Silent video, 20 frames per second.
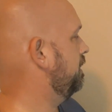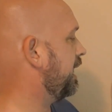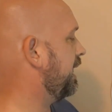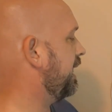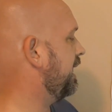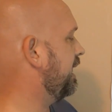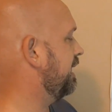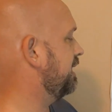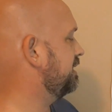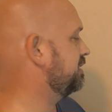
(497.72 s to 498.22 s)

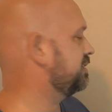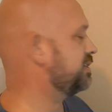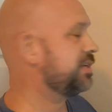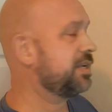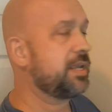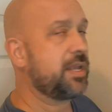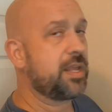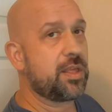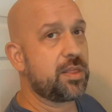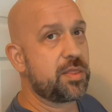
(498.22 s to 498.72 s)
And
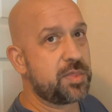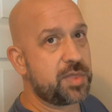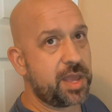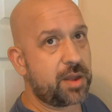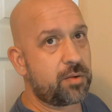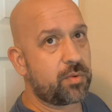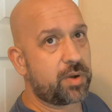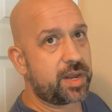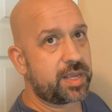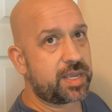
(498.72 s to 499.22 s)

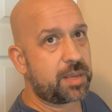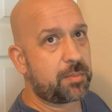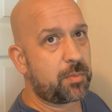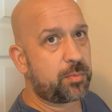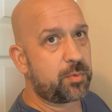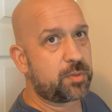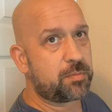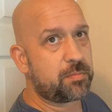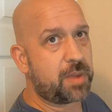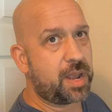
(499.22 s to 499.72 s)
then when I came
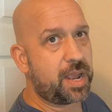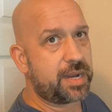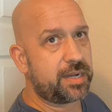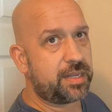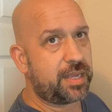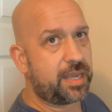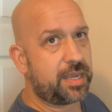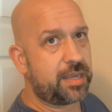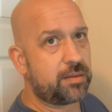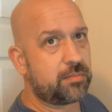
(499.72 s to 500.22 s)
up with
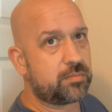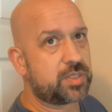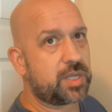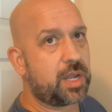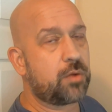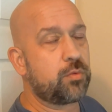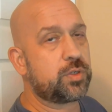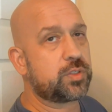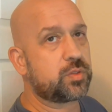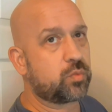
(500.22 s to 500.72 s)
mind games,
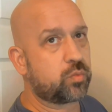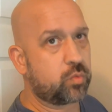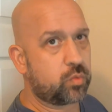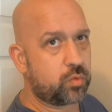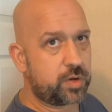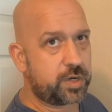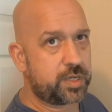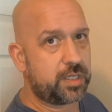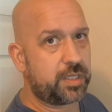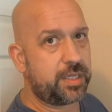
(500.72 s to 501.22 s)
I was
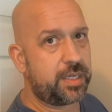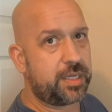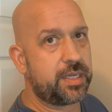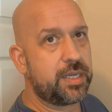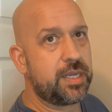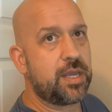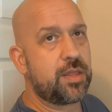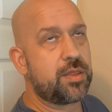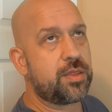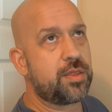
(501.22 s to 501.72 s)
really
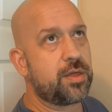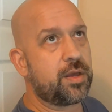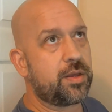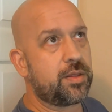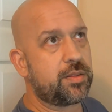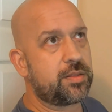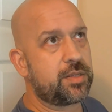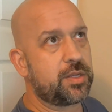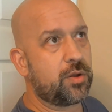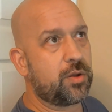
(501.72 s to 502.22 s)

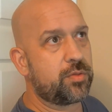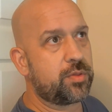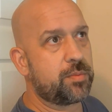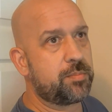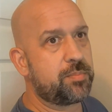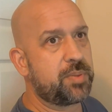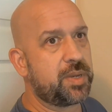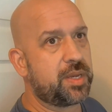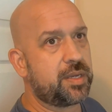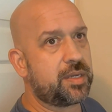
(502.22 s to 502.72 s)
the
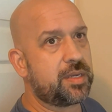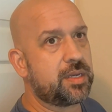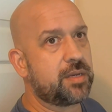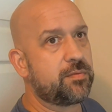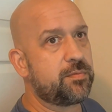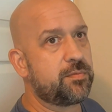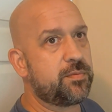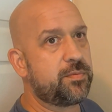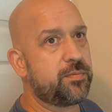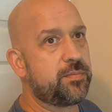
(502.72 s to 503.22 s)

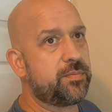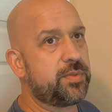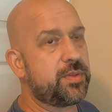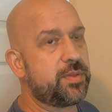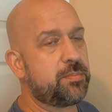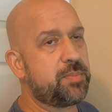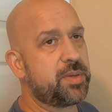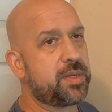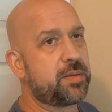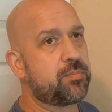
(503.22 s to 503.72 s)

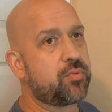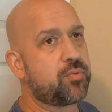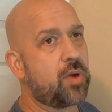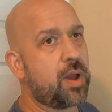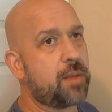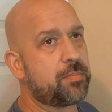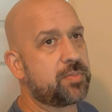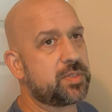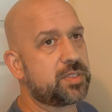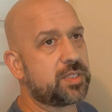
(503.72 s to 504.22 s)
big
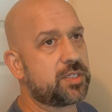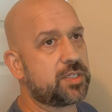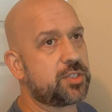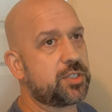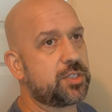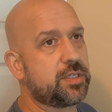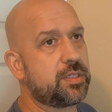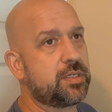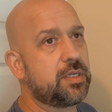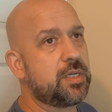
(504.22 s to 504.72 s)

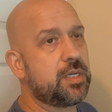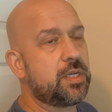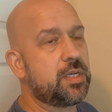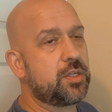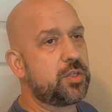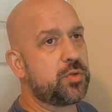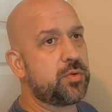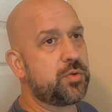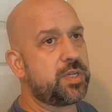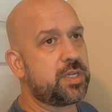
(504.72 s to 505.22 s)
proposition,
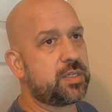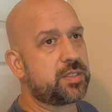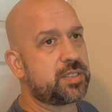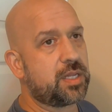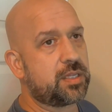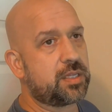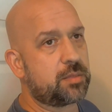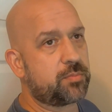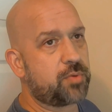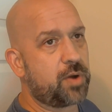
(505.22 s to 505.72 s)
unique
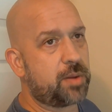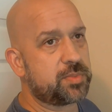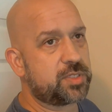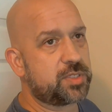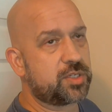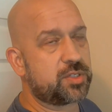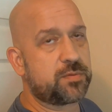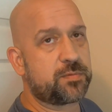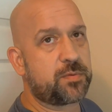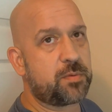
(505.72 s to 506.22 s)
selling
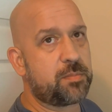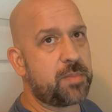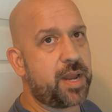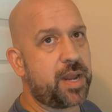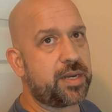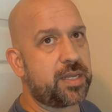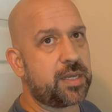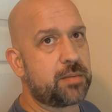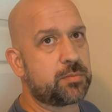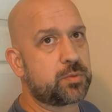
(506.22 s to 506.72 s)
proposition for
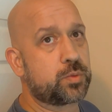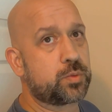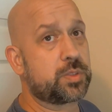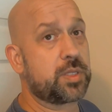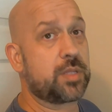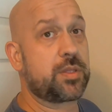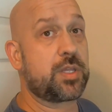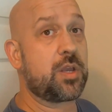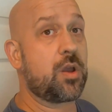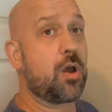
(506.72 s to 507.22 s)
mind games was
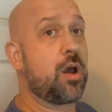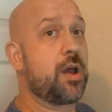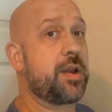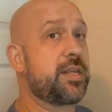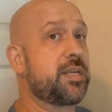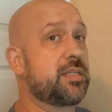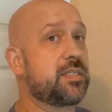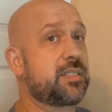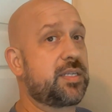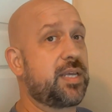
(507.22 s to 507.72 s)
that the
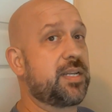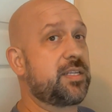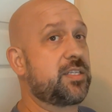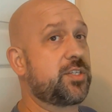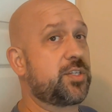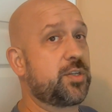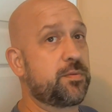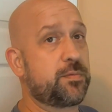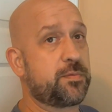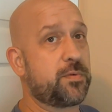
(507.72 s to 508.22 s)
audience
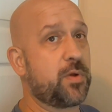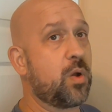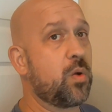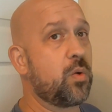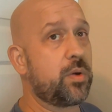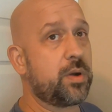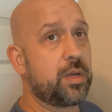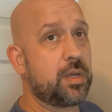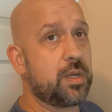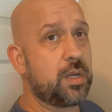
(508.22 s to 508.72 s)
gets to
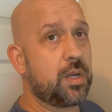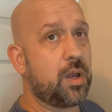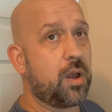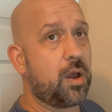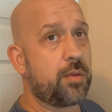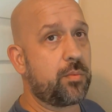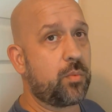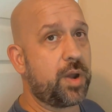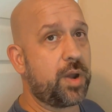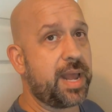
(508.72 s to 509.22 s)
vote
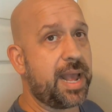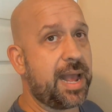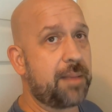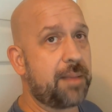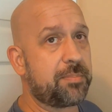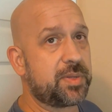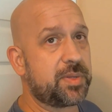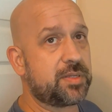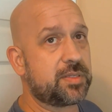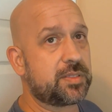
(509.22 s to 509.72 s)
on what
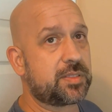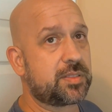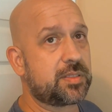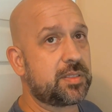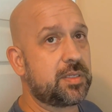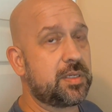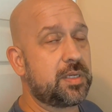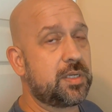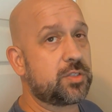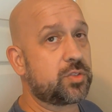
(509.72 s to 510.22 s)

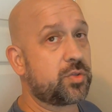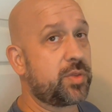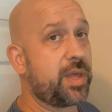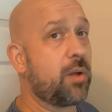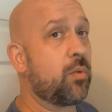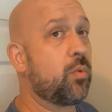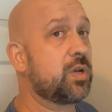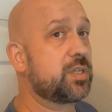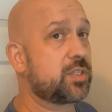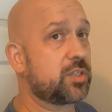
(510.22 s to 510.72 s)
happens. So
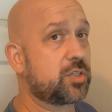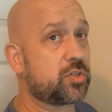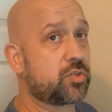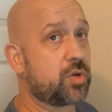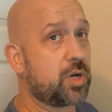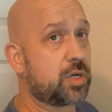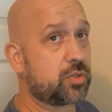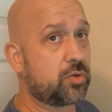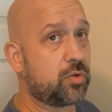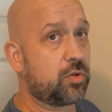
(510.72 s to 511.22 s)
that was a
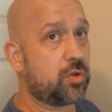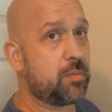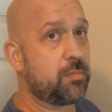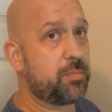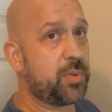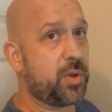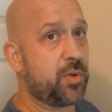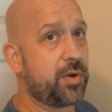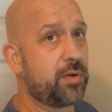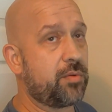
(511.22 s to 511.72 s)
structural
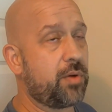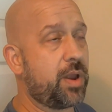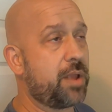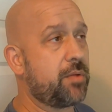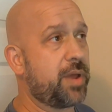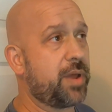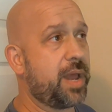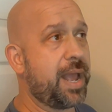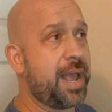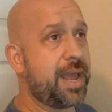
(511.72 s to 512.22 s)
component,
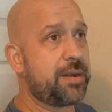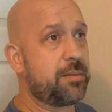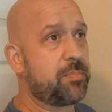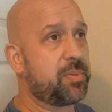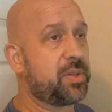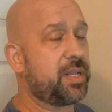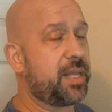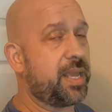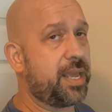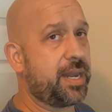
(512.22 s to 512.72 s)
right? Well, I had to
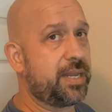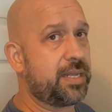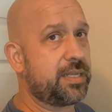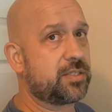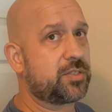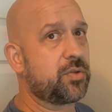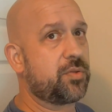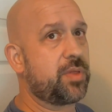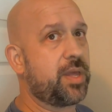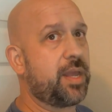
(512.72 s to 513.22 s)
plan
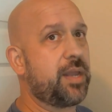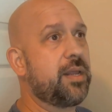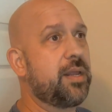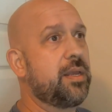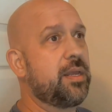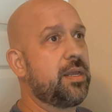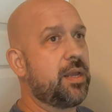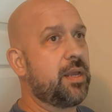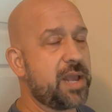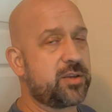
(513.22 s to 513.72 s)
it so that
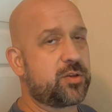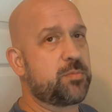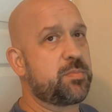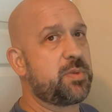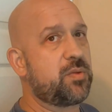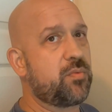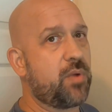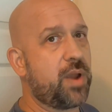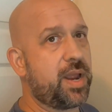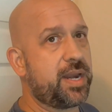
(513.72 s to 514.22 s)
I could
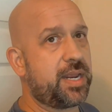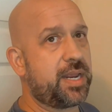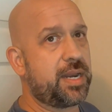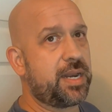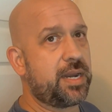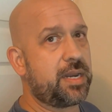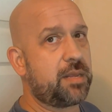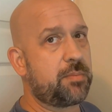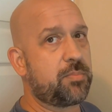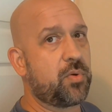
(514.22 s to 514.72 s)
be ready
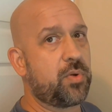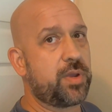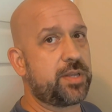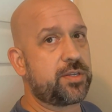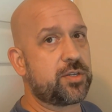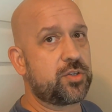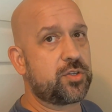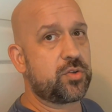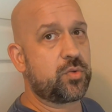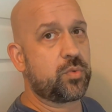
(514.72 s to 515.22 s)
at any
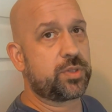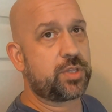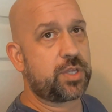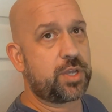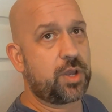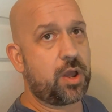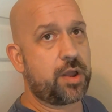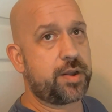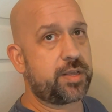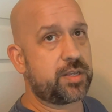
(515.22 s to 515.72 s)
point to do what
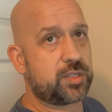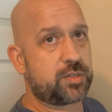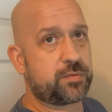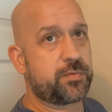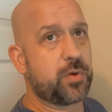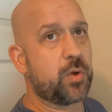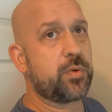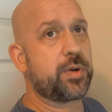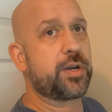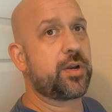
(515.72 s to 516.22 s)
the audience
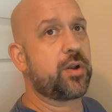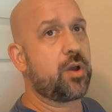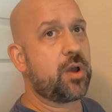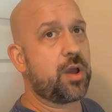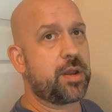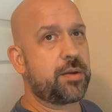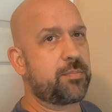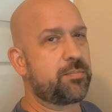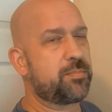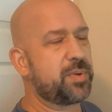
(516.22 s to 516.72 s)
voted
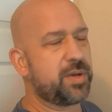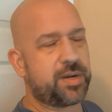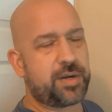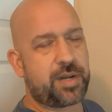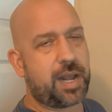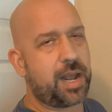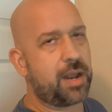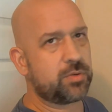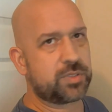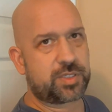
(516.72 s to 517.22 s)
on, but
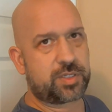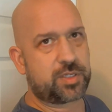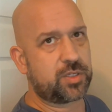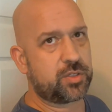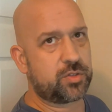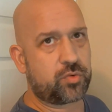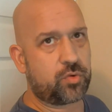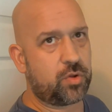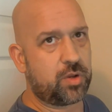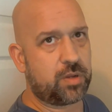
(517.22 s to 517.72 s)
I was in
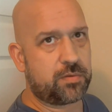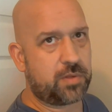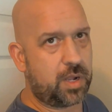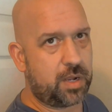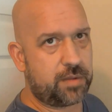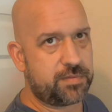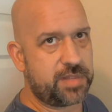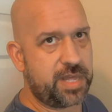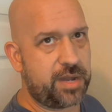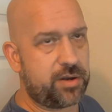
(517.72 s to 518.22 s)
control of
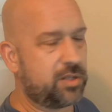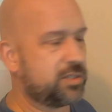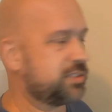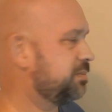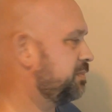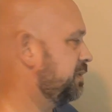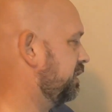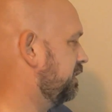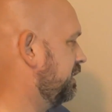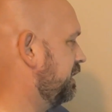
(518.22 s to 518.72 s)
all of that
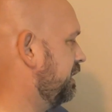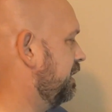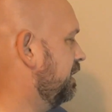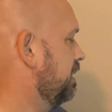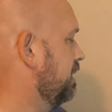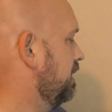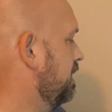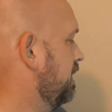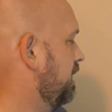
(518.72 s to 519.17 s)
ultimately.